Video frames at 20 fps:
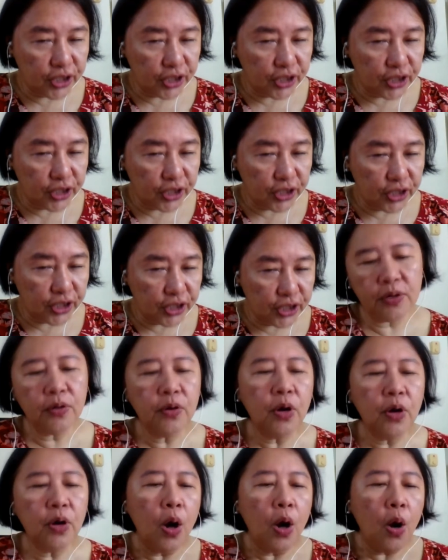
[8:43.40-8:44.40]
So
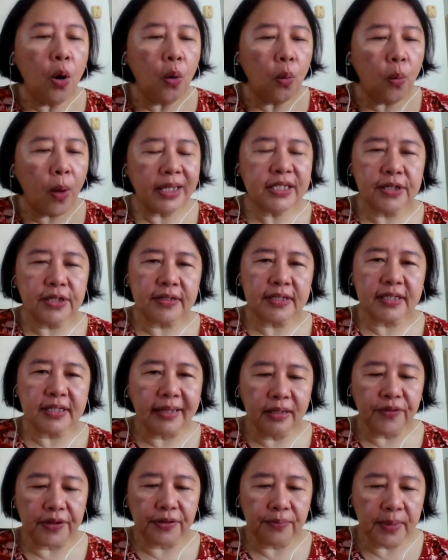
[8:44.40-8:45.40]
once you started
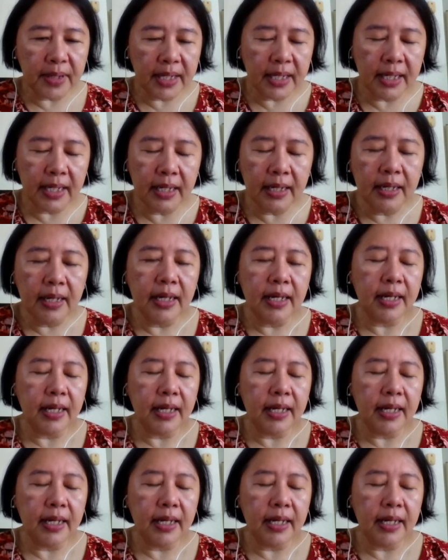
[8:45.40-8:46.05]
with me,